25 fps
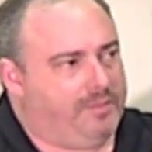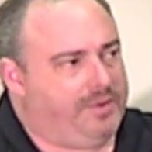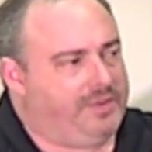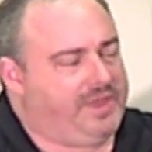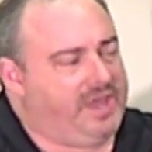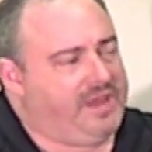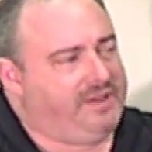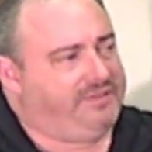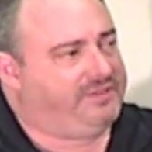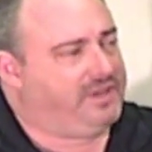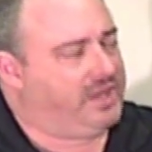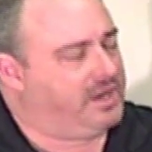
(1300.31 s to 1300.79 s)

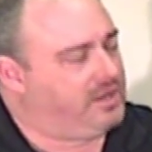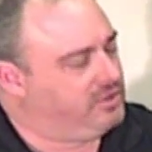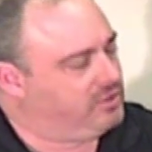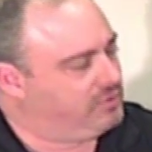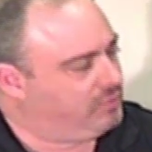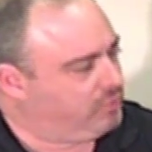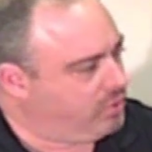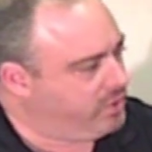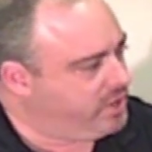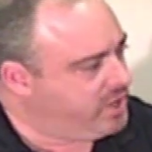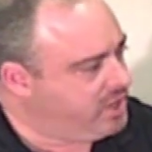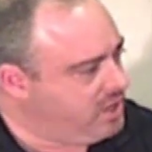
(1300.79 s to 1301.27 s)
But they said
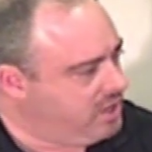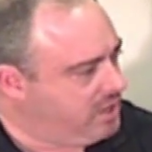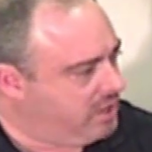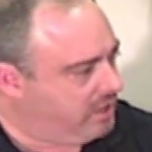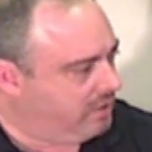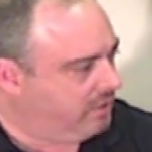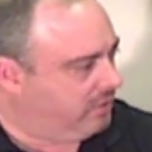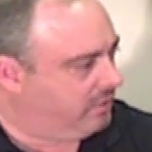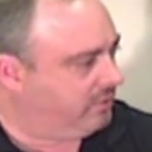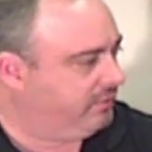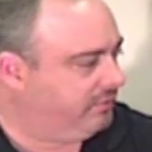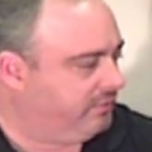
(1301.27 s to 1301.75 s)
in 20
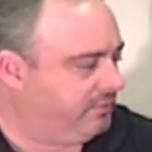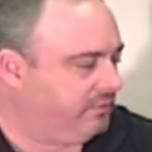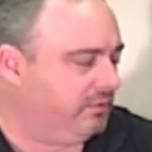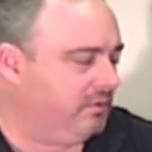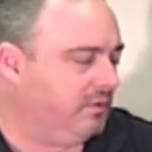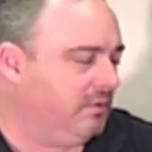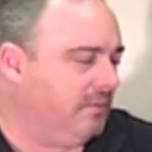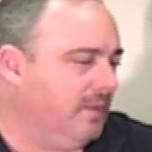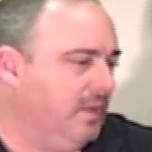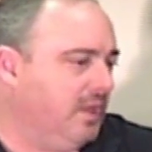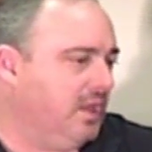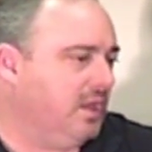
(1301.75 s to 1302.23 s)

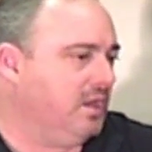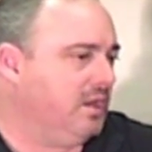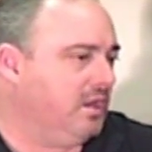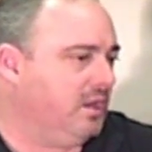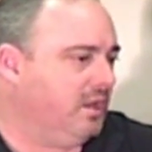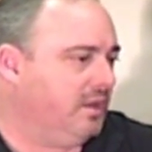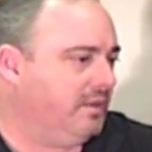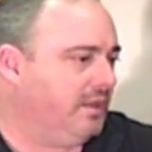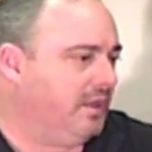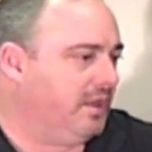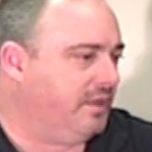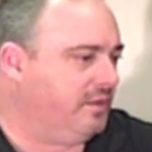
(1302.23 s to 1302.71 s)
years
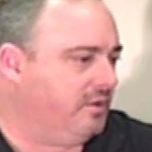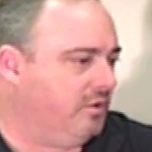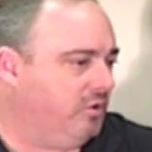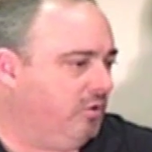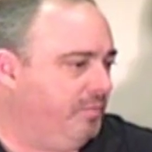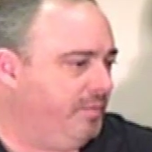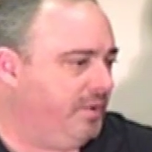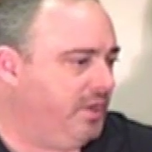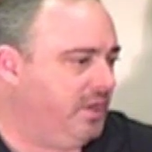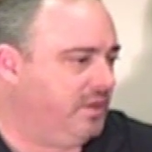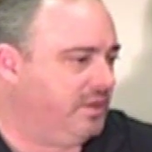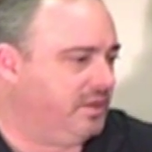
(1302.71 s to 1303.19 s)
that there
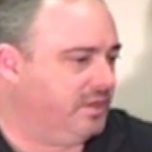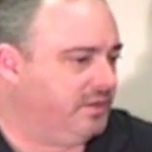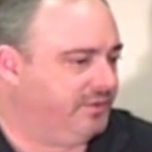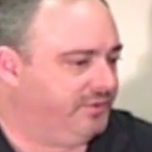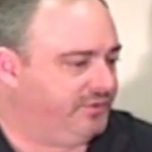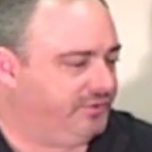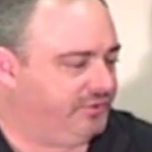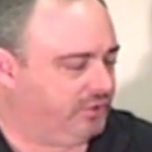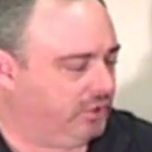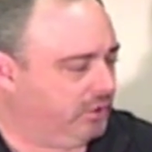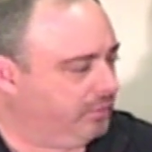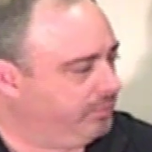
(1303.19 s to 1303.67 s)
will be
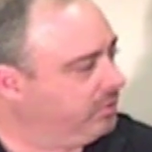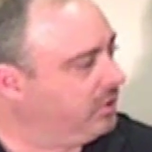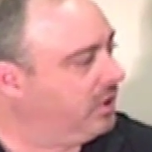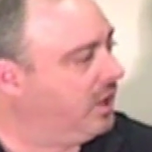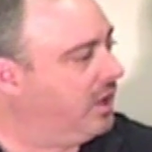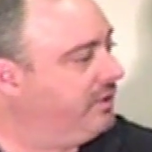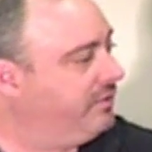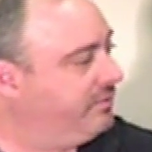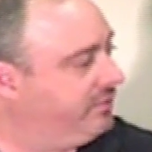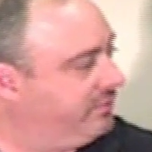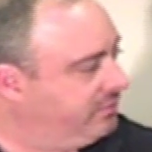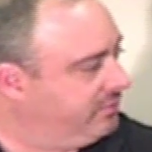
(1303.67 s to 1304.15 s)
this
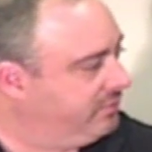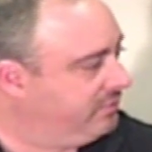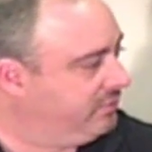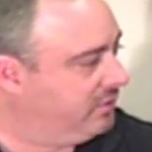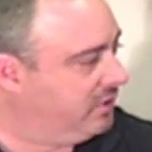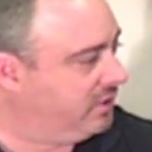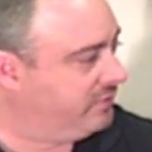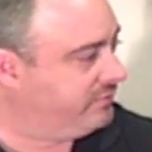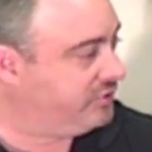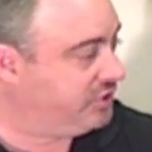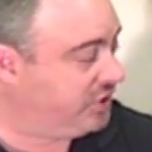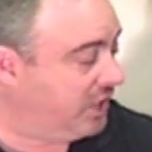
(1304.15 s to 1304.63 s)
surplus
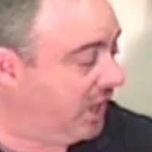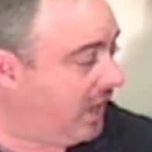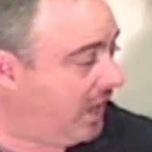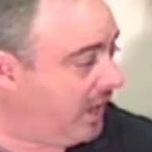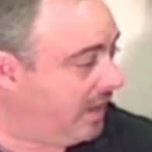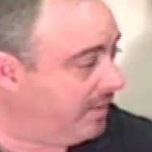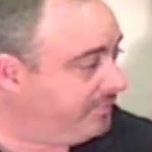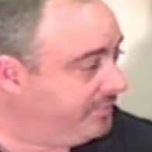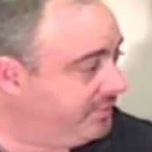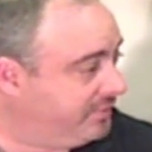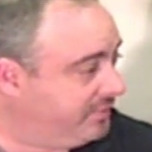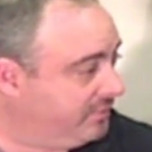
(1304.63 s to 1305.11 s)
of
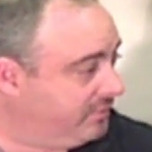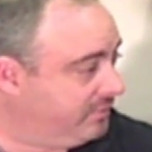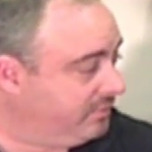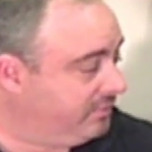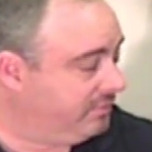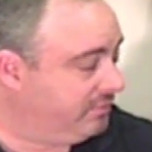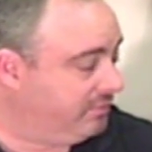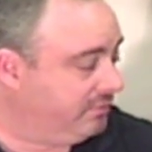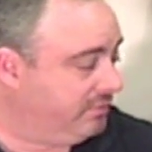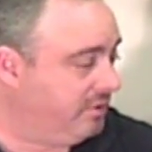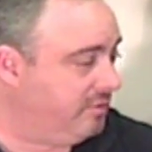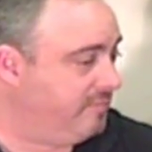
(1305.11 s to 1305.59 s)
jobs
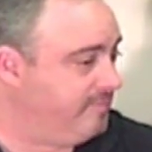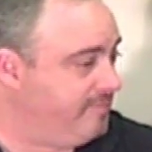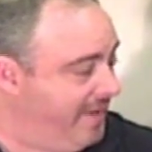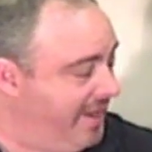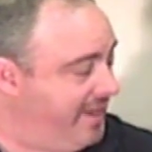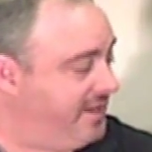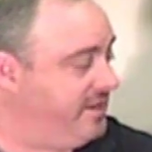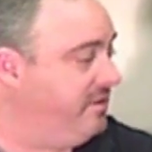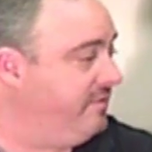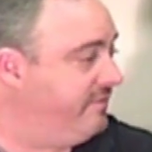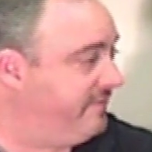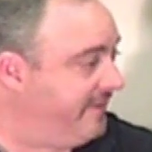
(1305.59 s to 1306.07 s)
in
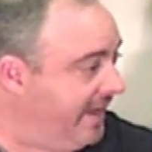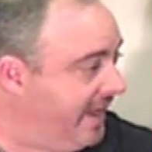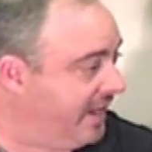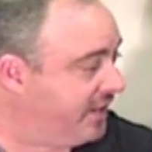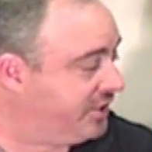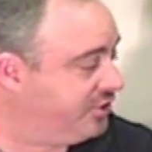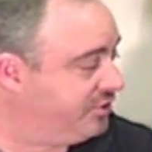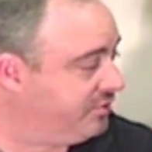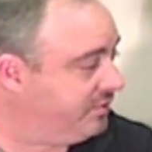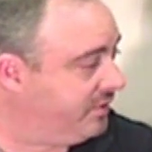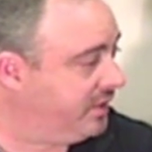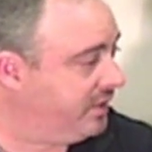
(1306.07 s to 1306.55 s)

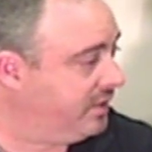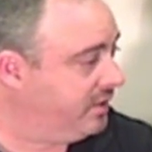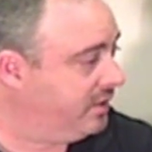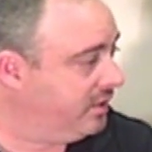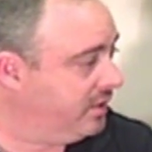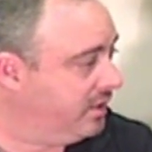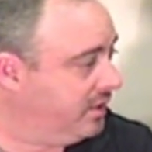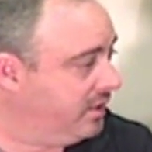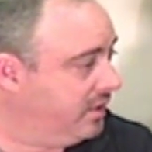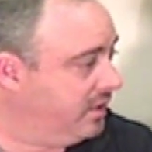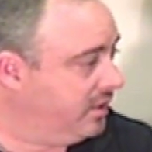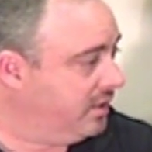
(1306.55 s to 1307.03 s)

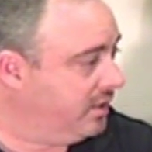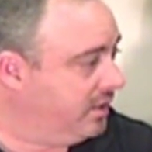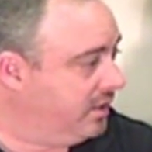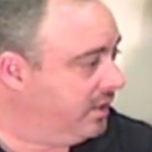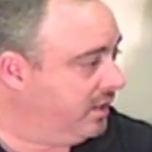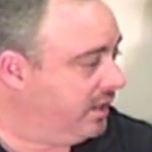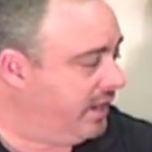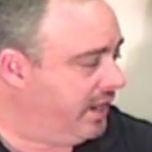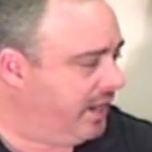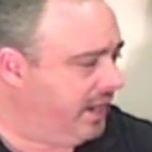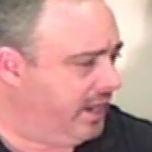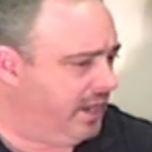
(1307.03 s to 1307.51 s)
manufacturing
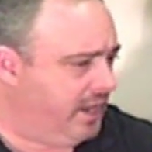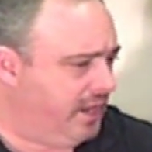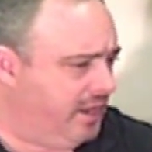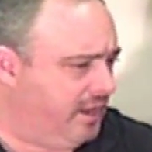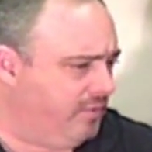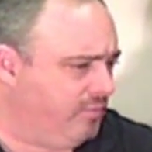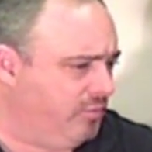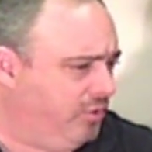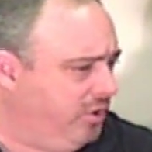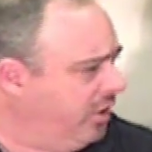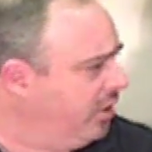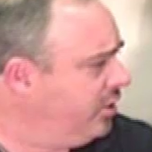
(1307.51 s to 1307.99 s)

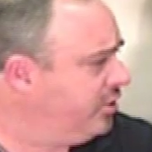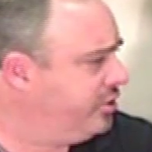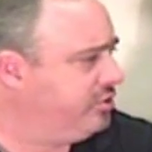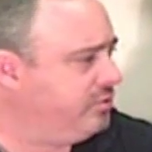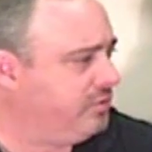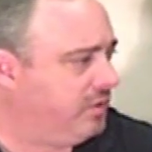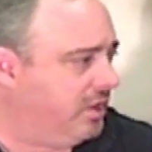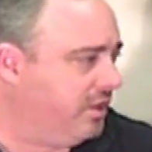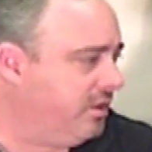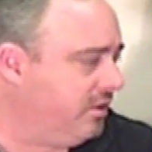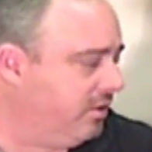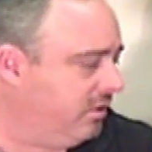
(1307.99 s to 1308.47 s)
and one or
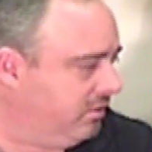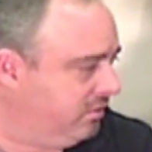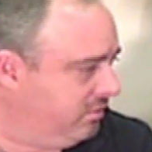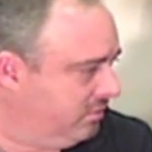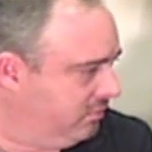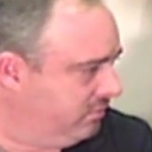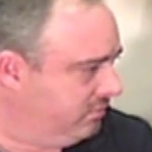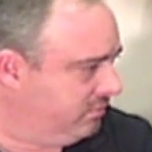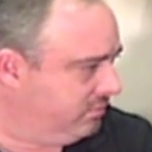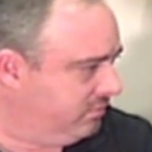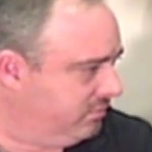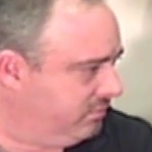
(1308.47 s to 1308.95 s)
two
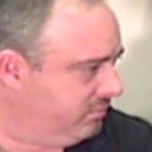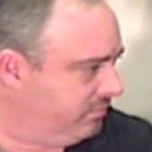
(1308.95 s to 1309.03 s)
other